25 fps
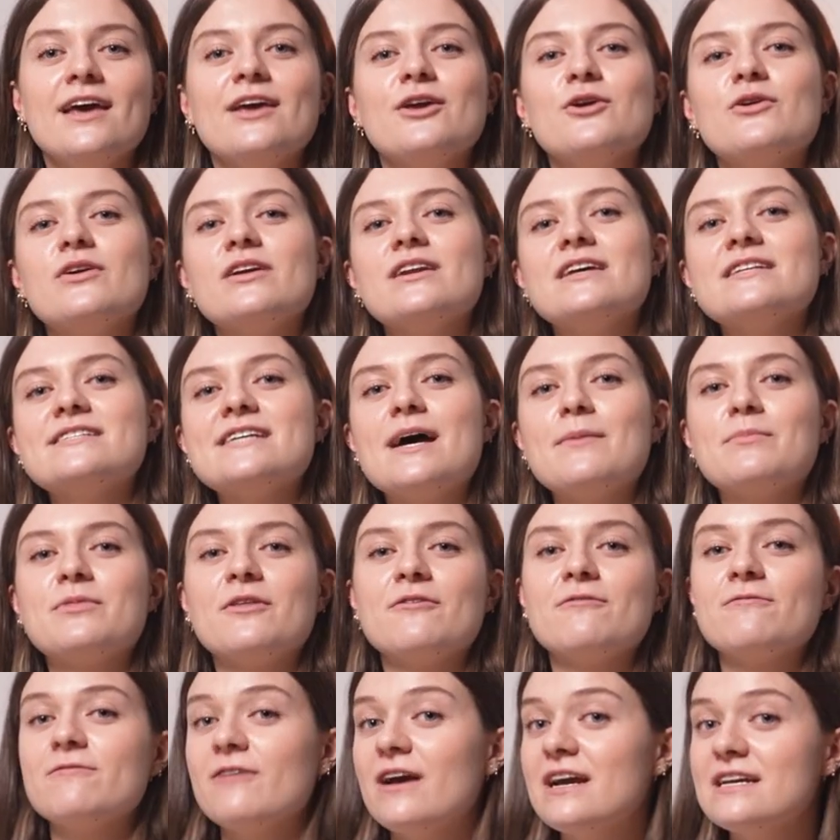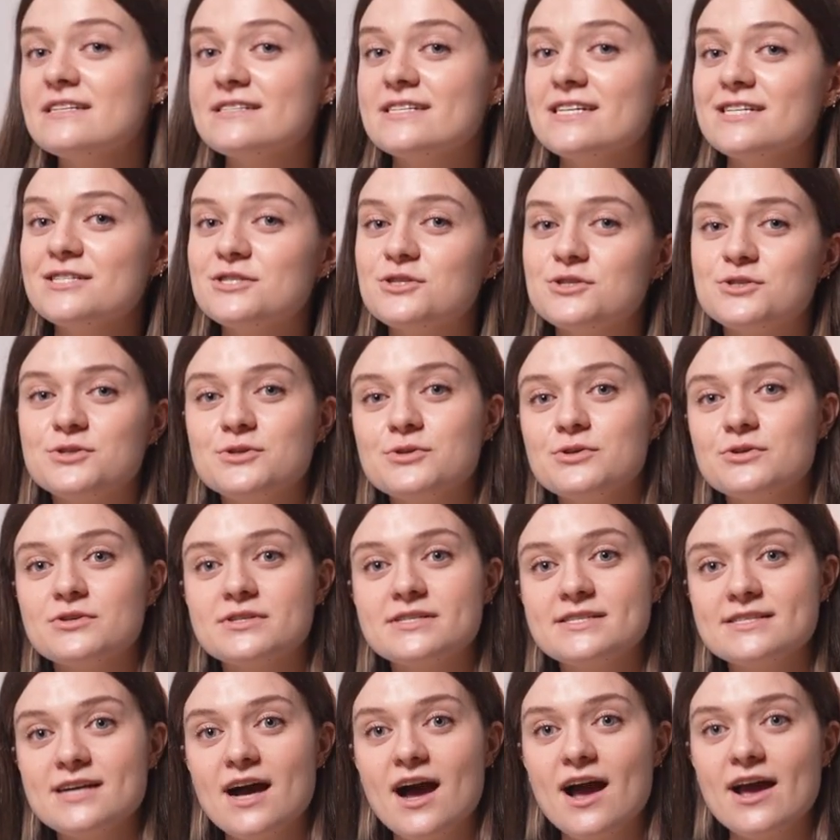You can adapt the phrasing to suit your
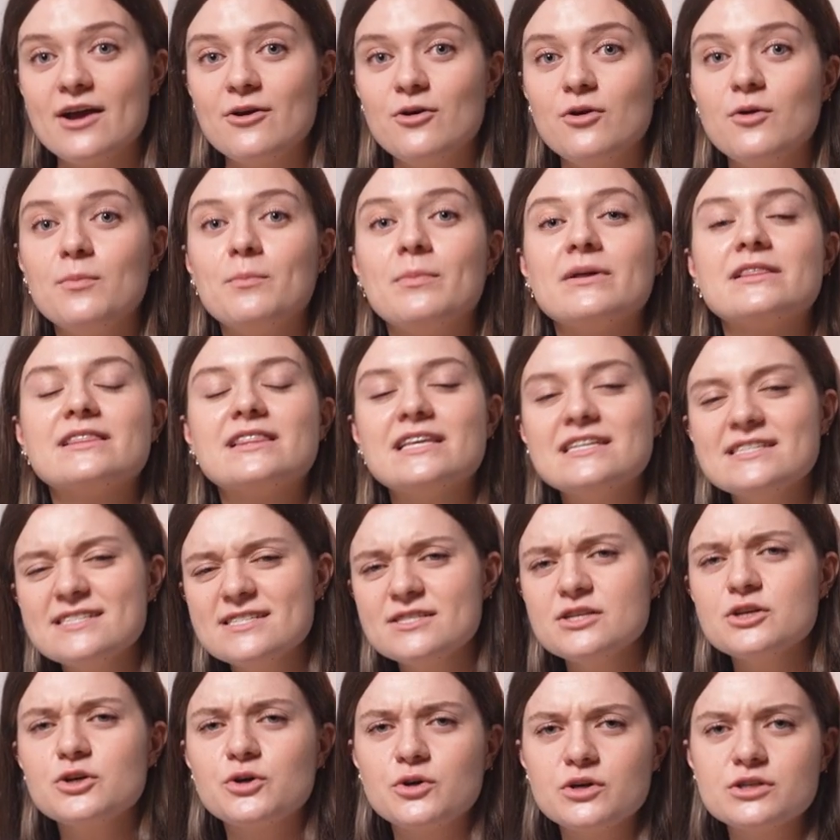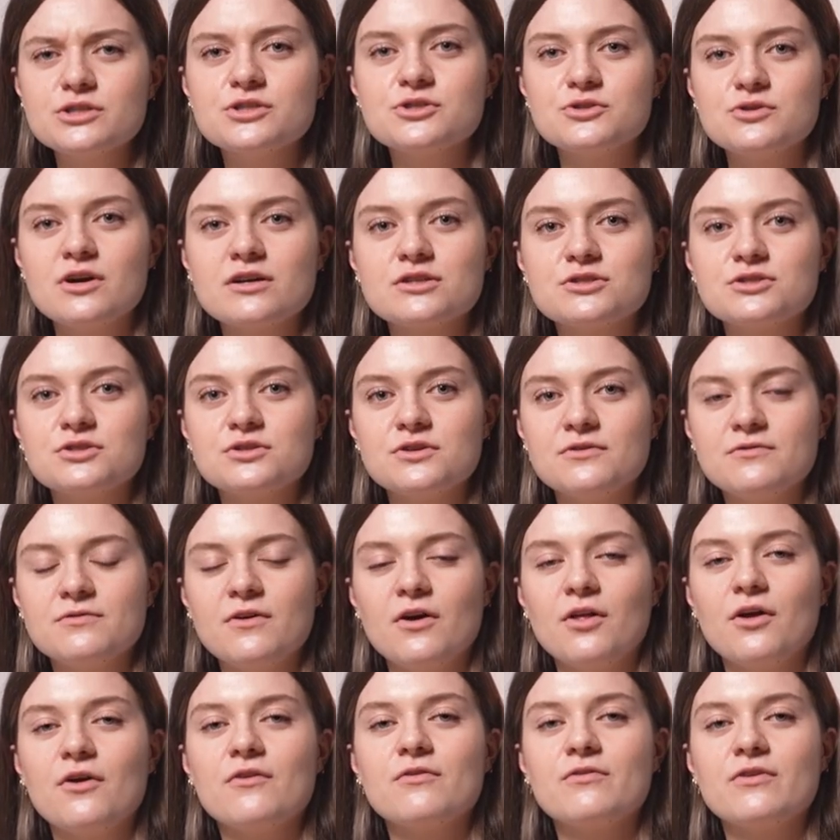style, but this is a good structure to
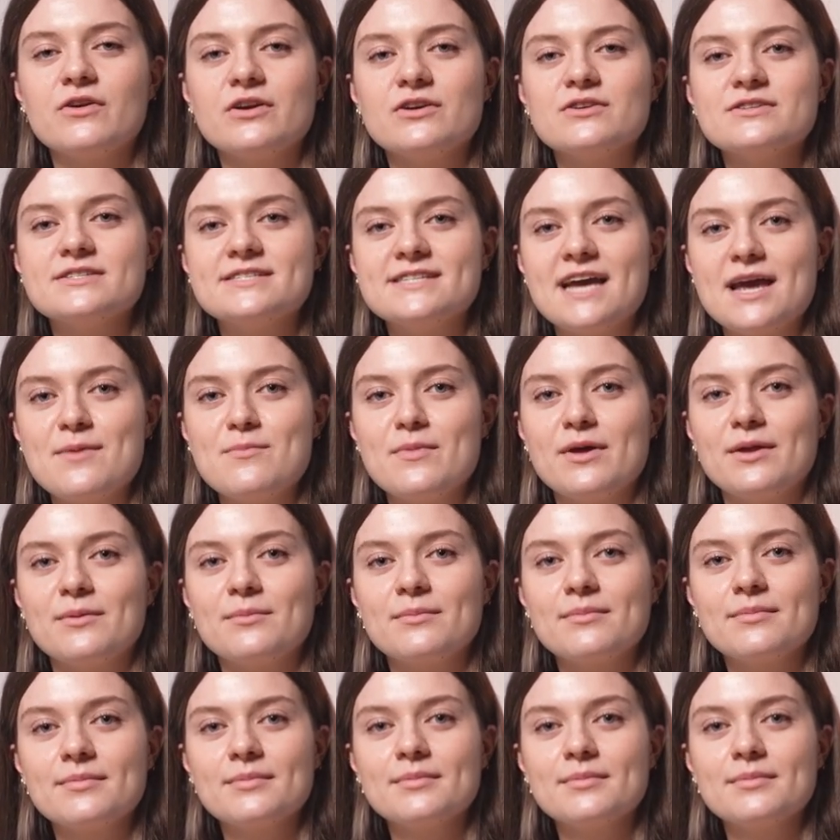follow for your statement.